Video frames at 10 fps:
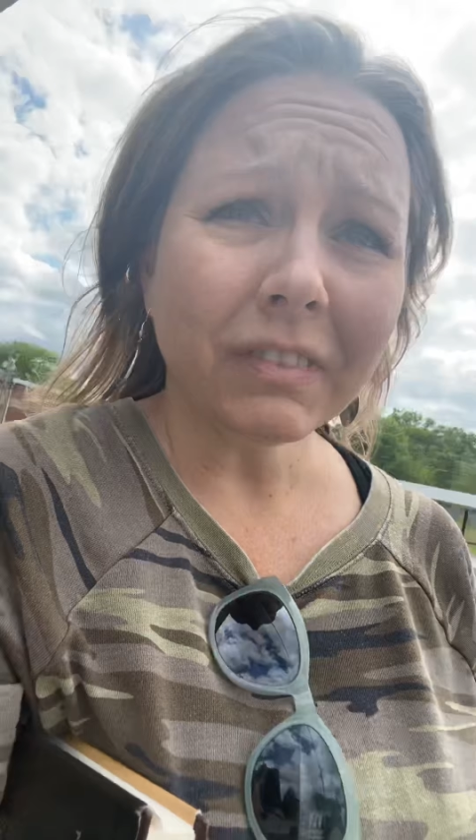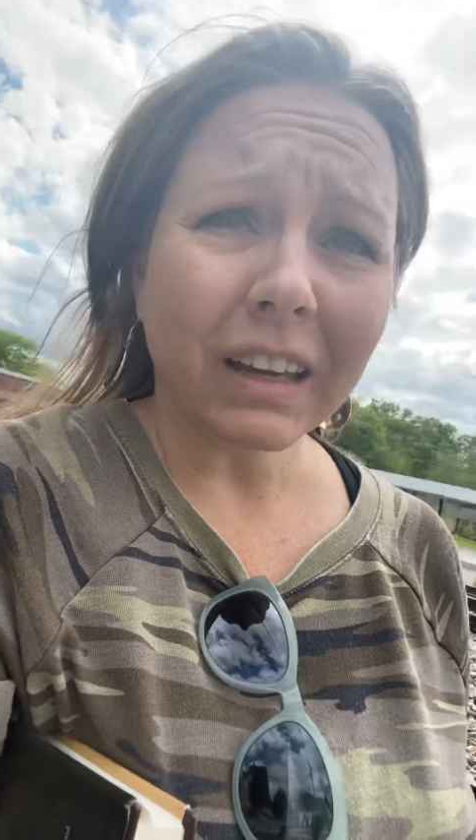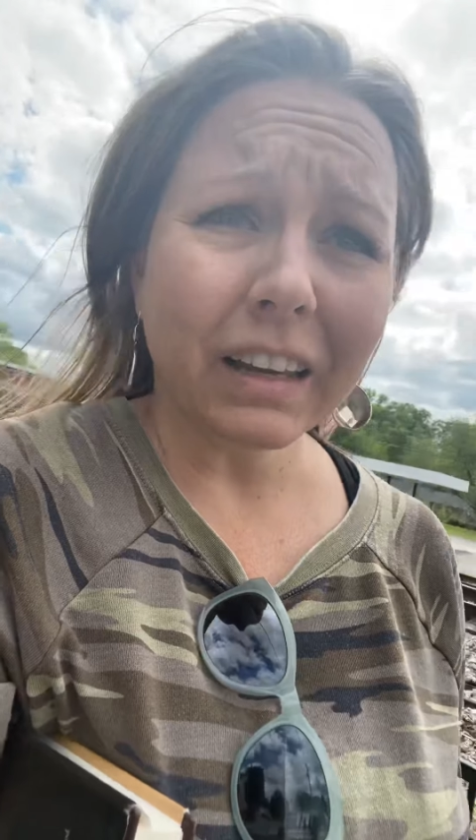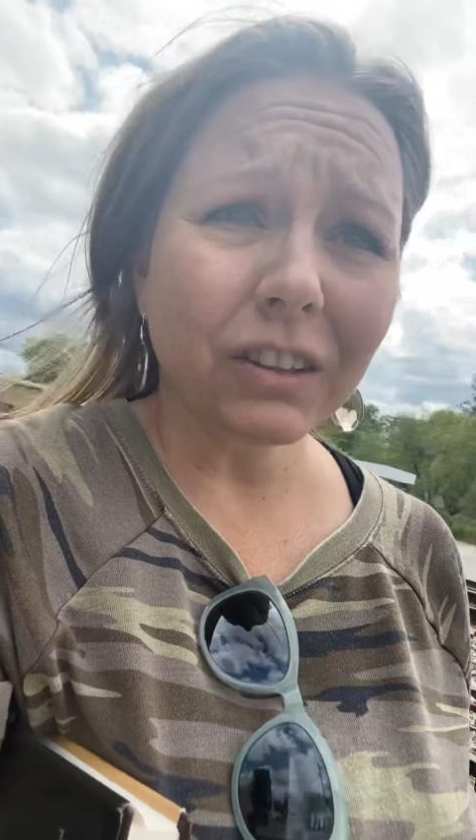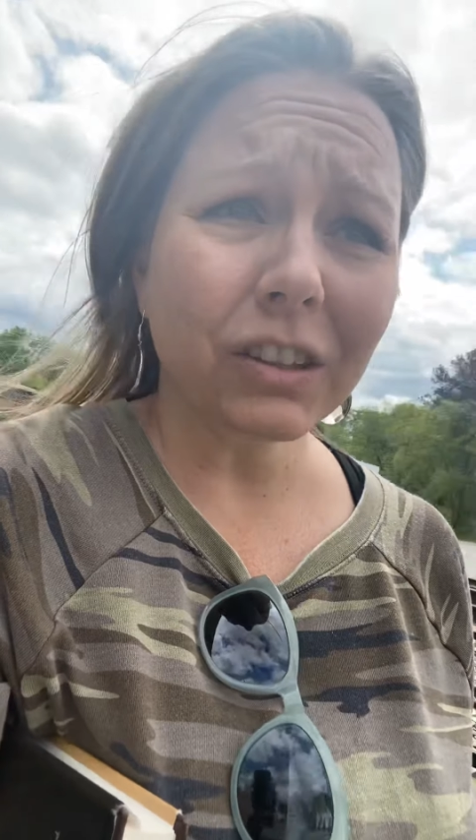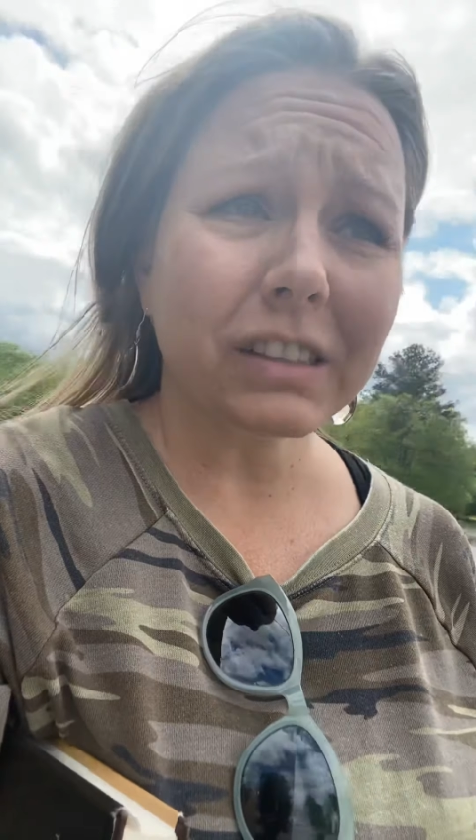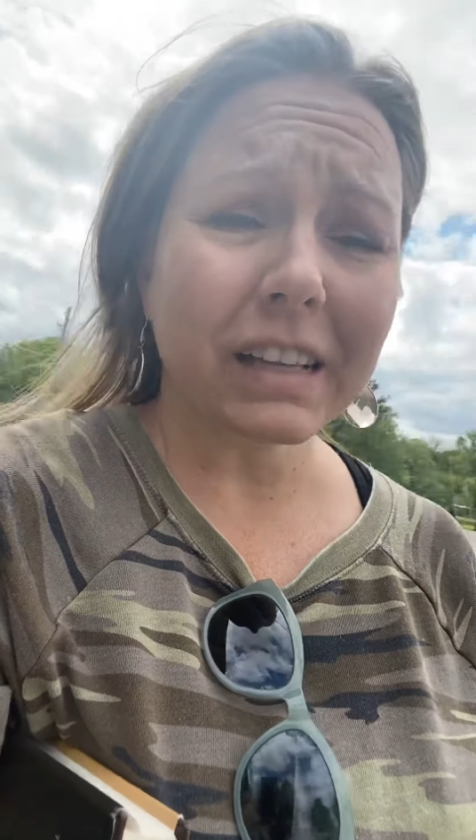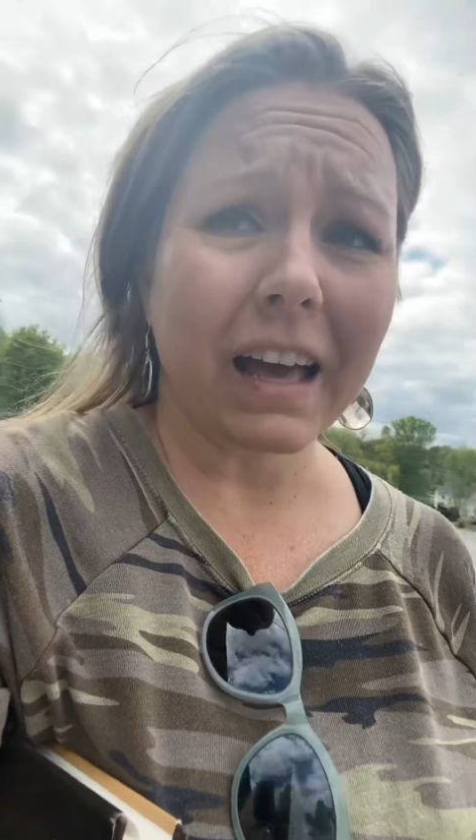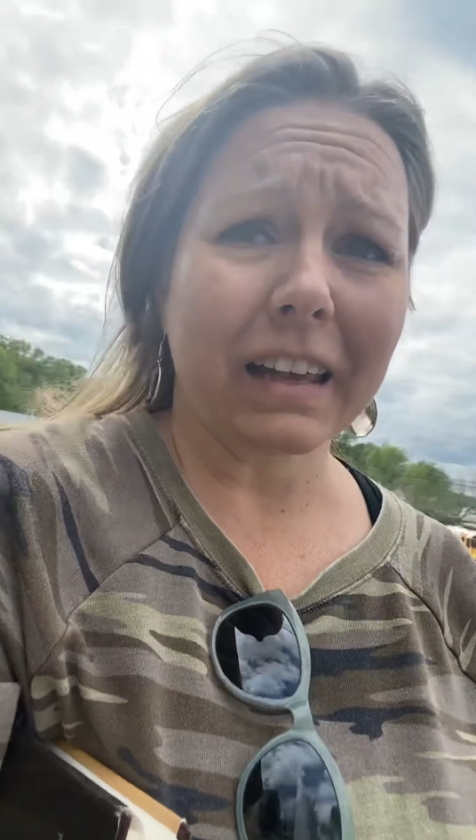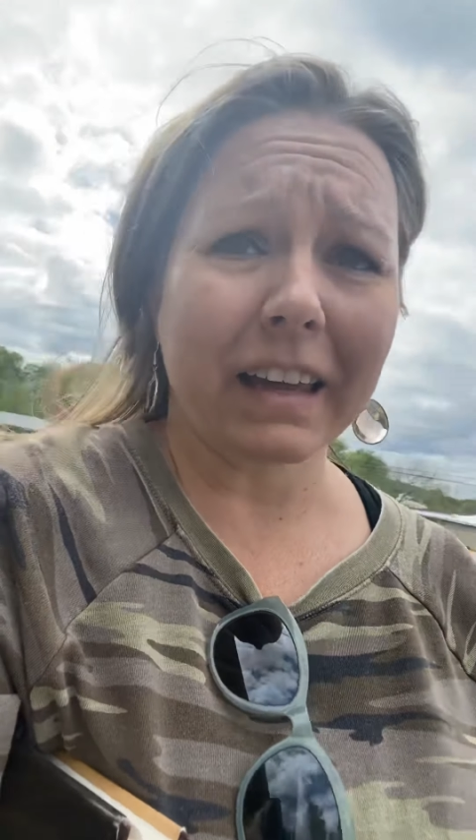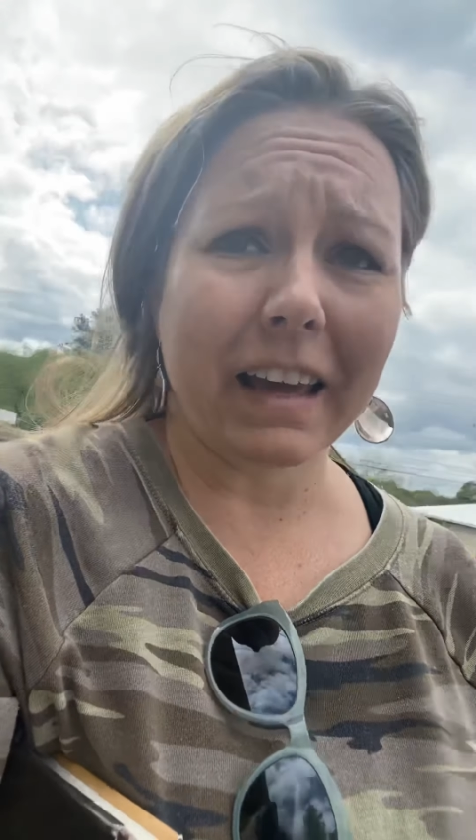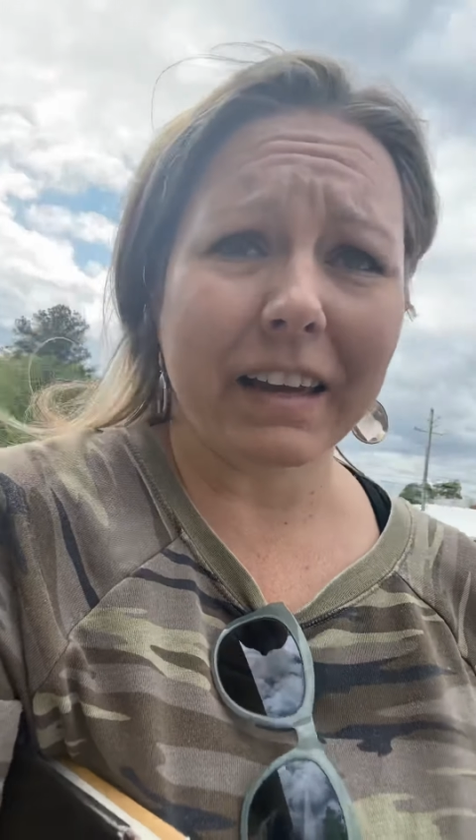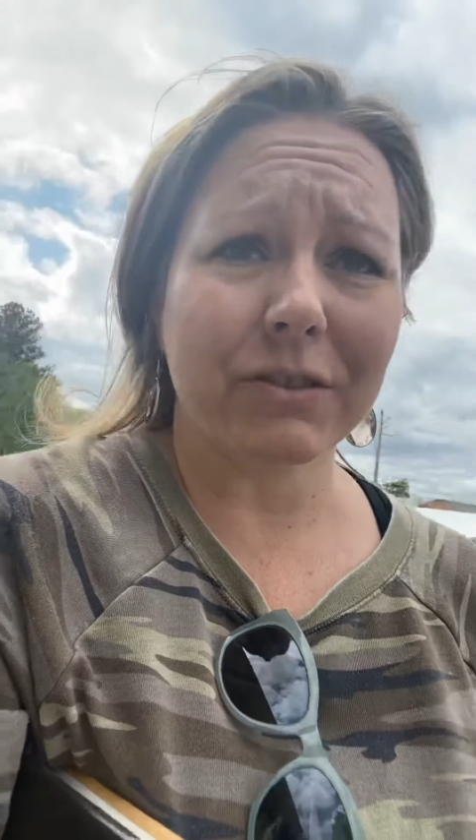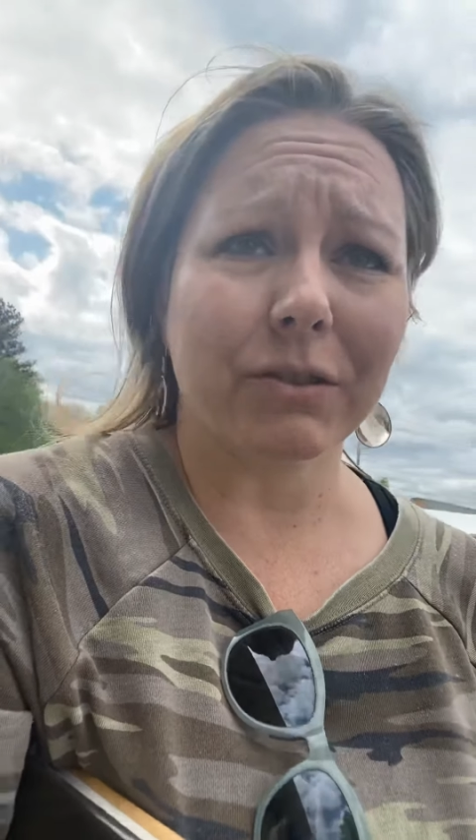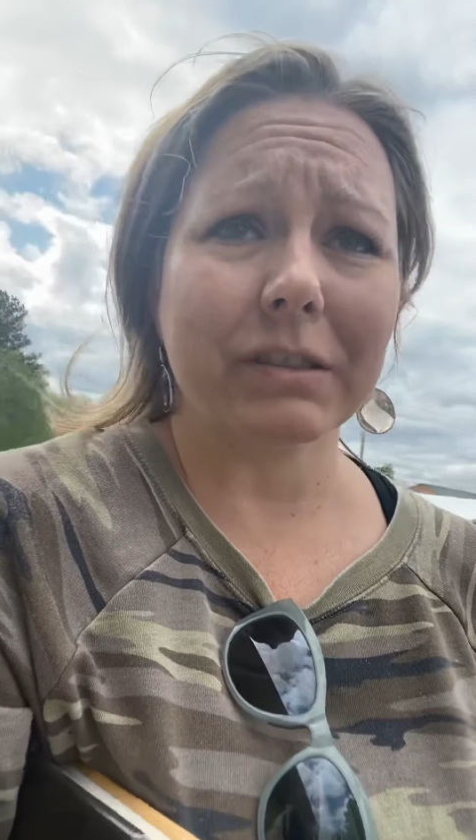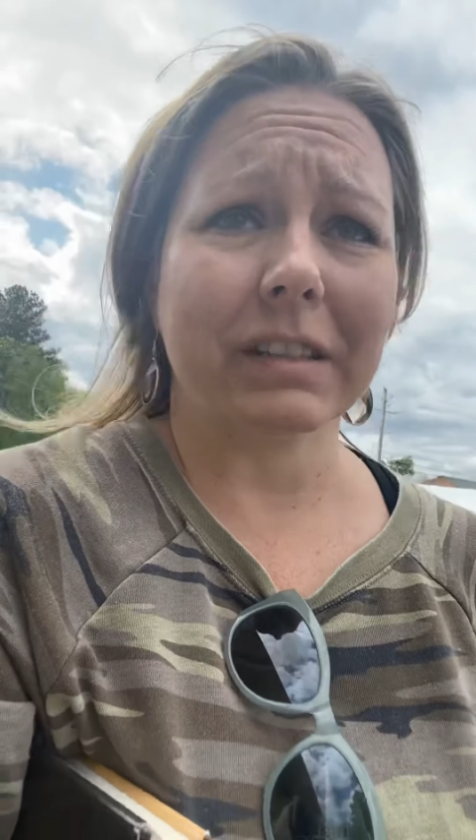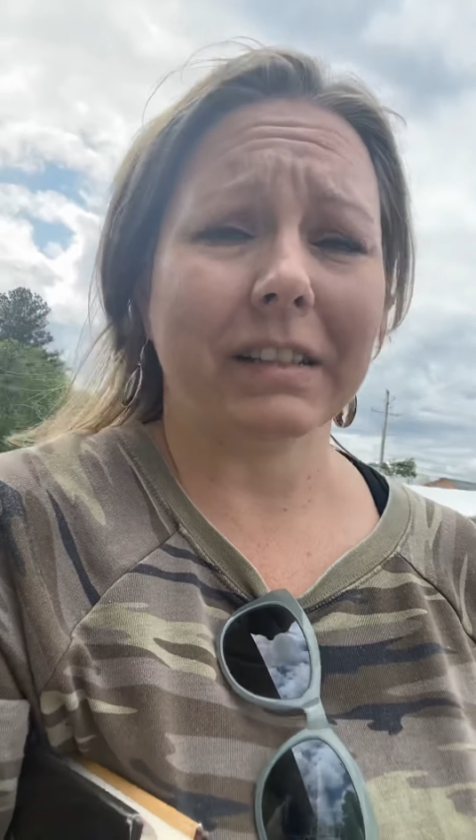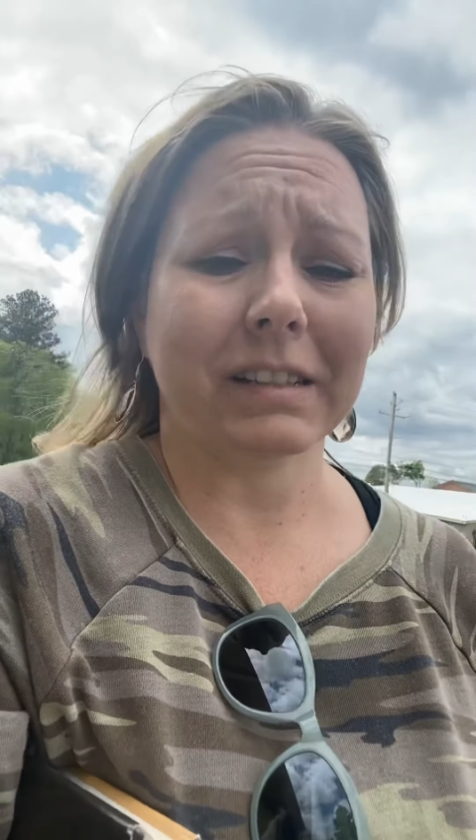he looks at Andrews and